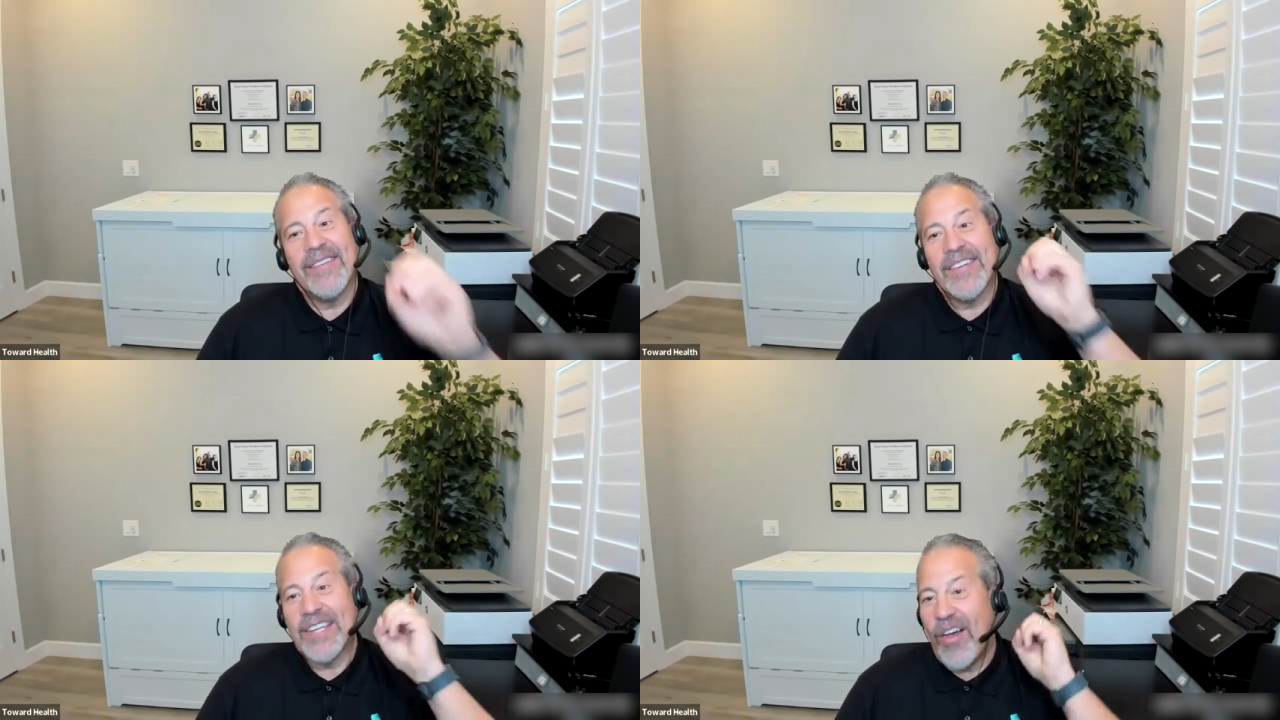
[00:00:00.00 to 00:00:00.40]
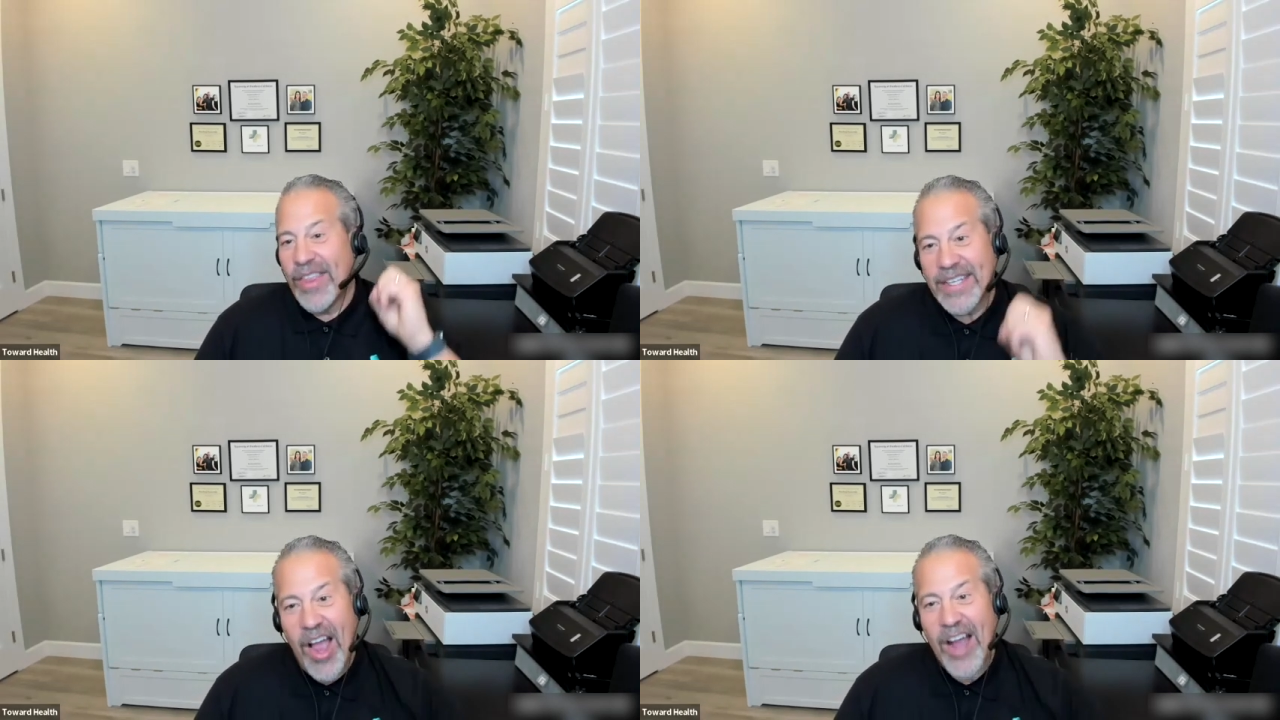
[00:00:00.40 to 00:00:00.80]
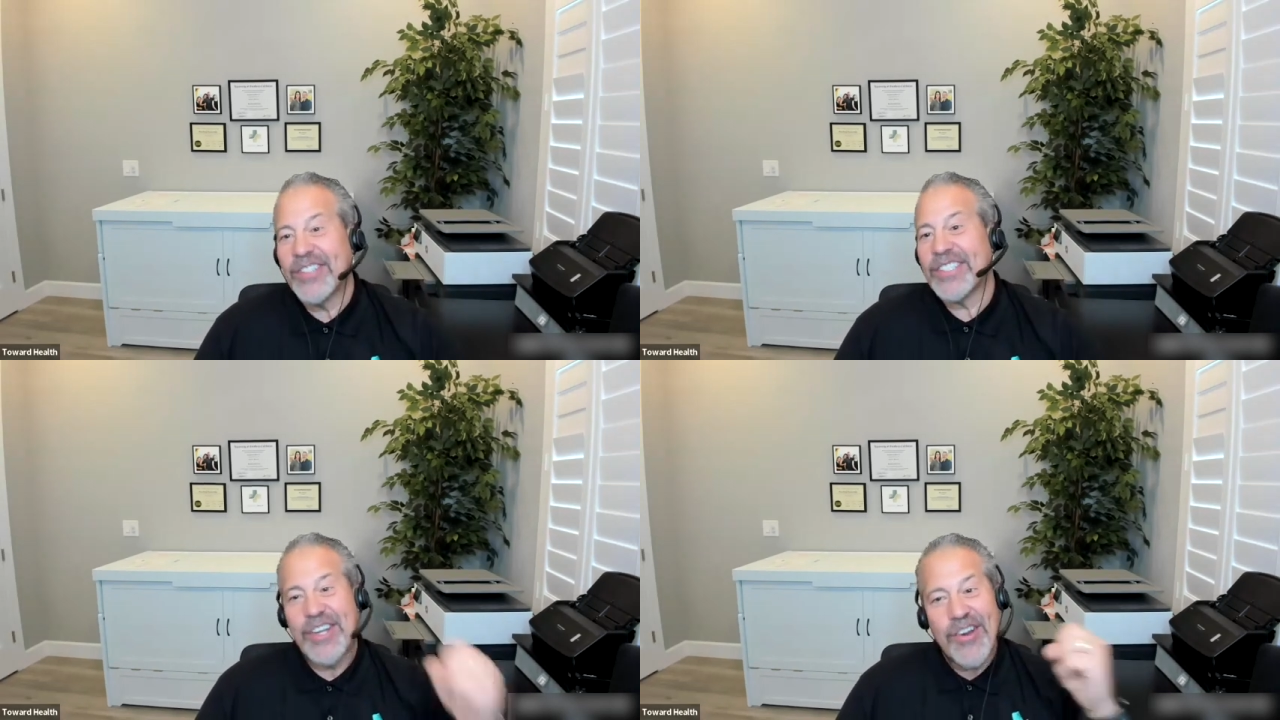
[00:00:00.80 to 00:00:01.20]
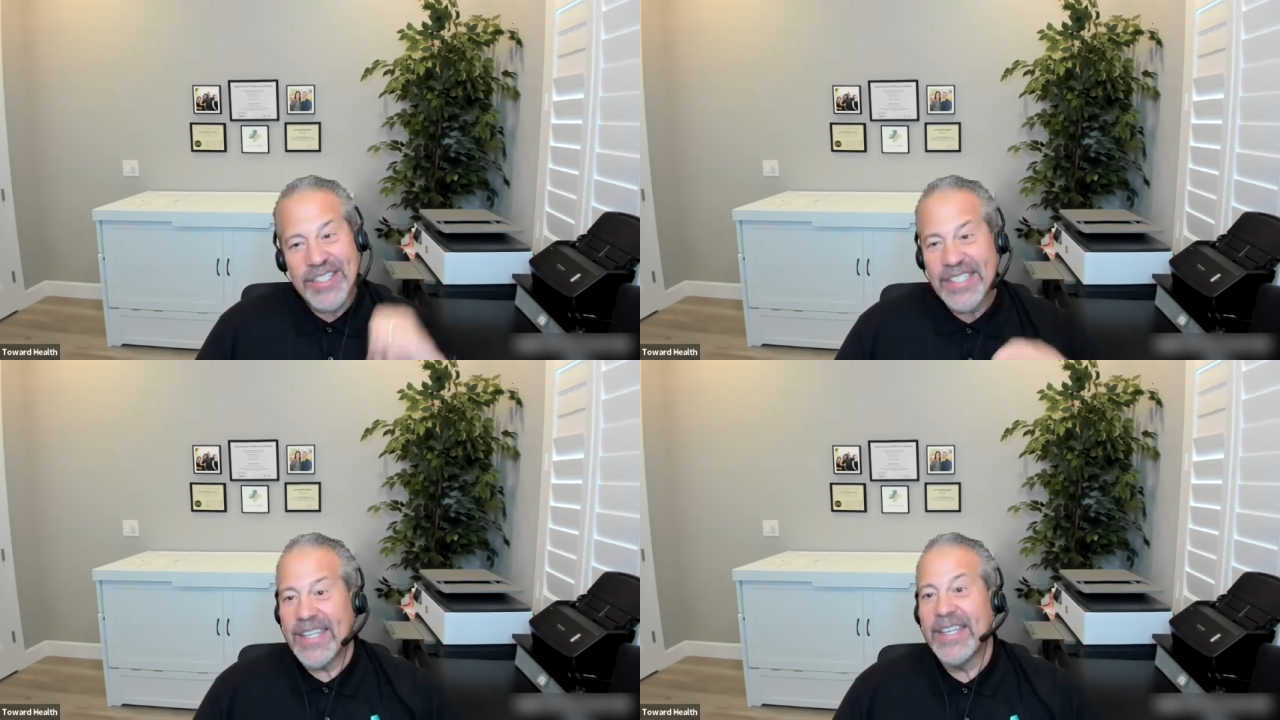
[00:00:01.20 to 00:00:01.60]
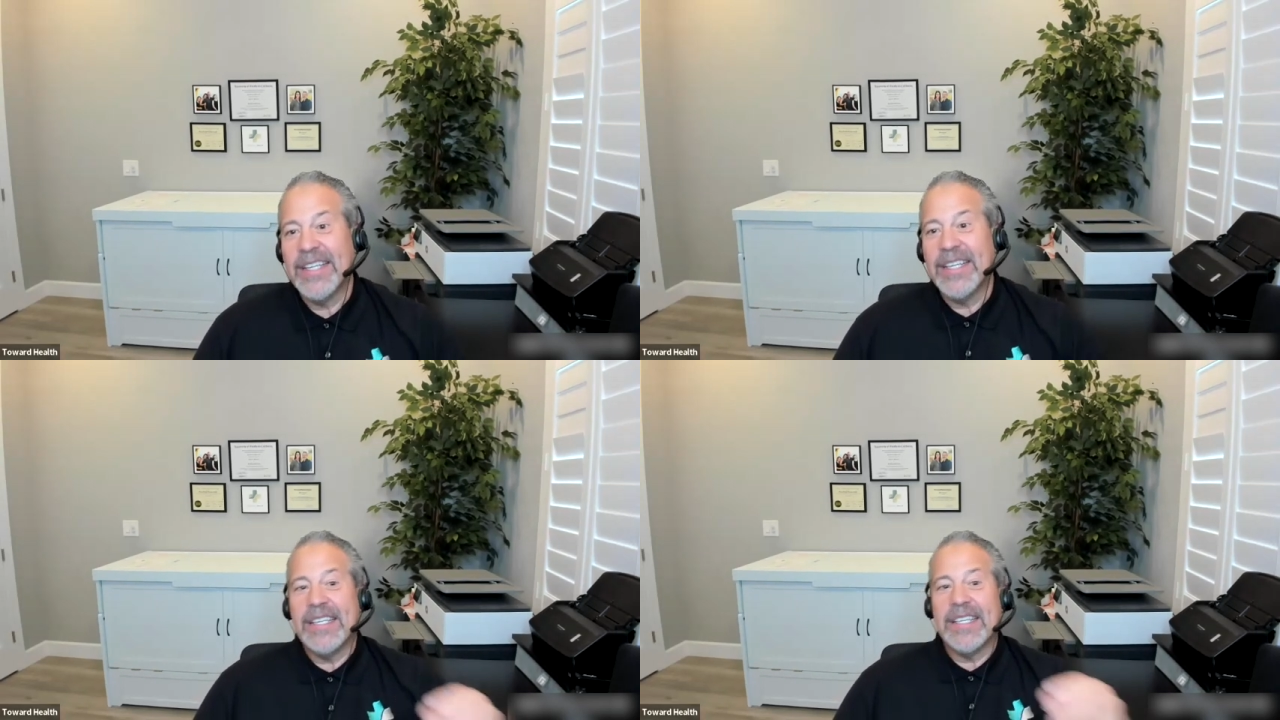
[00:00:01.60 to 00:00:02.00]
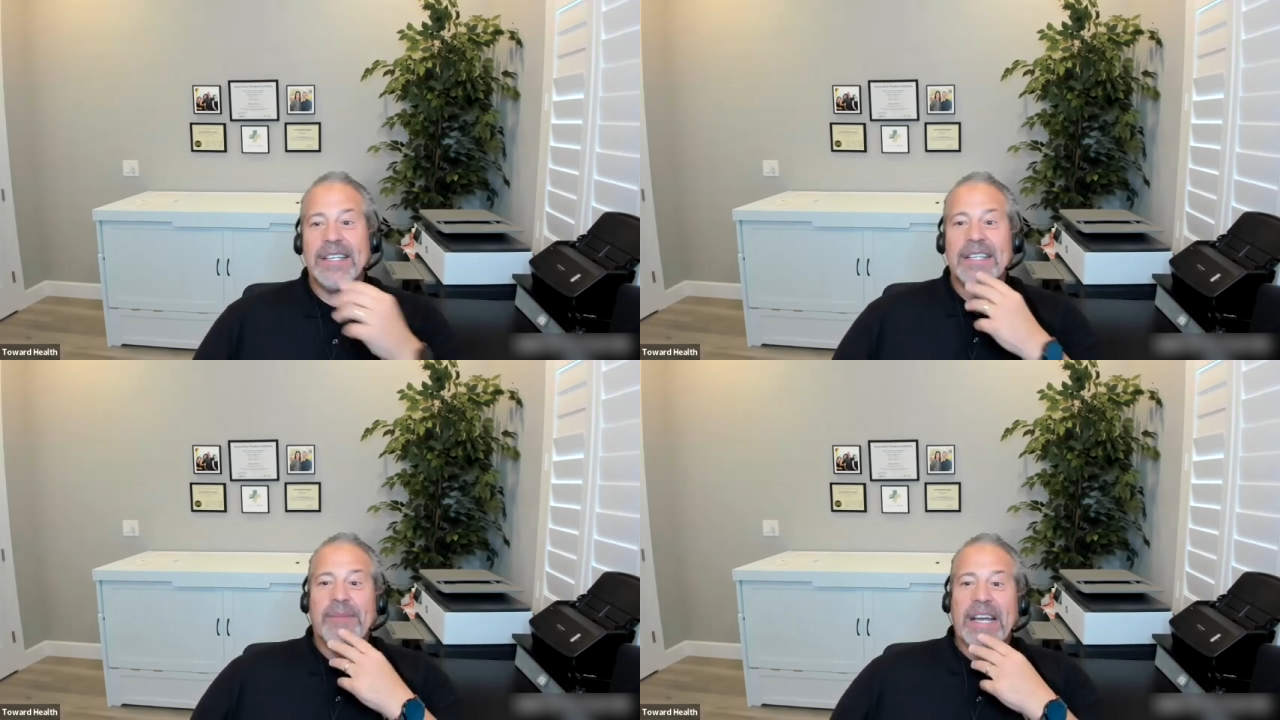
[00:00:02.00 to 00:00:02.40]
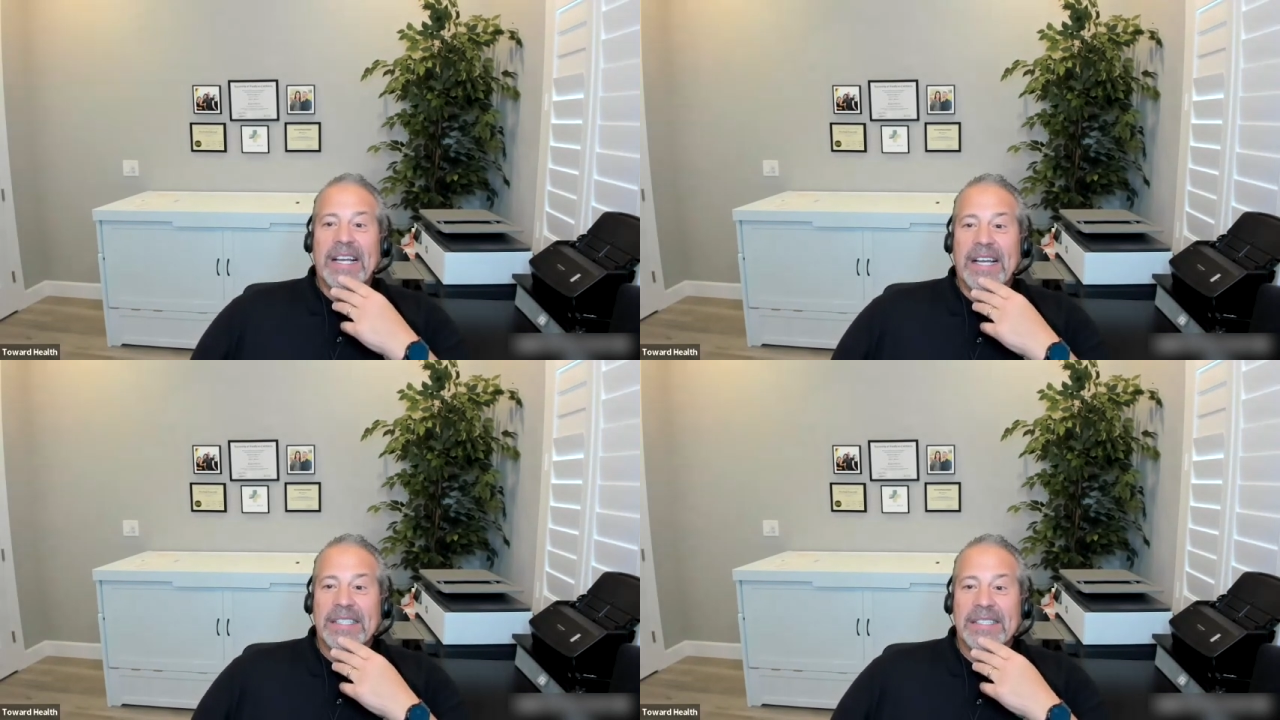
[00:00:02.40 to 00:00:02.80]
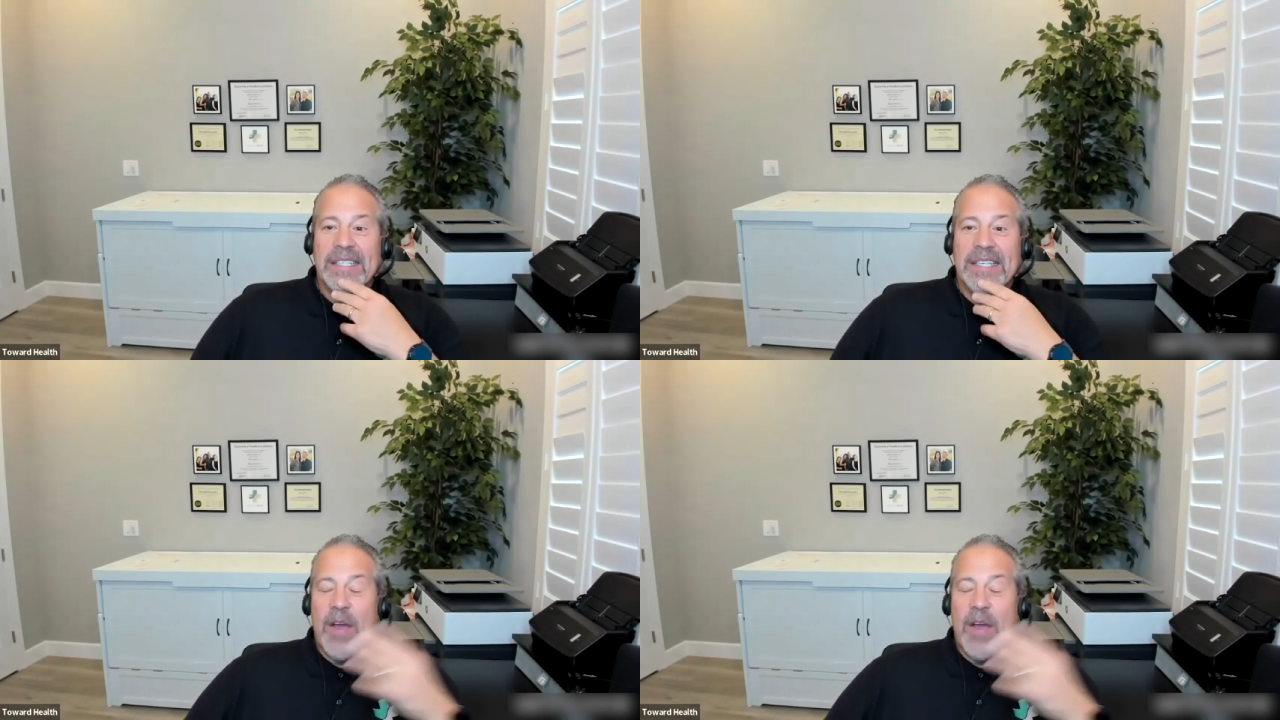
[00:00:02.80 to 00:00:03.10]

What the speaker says: to give it to all the doctors and nurses. And you go, oh my gosh.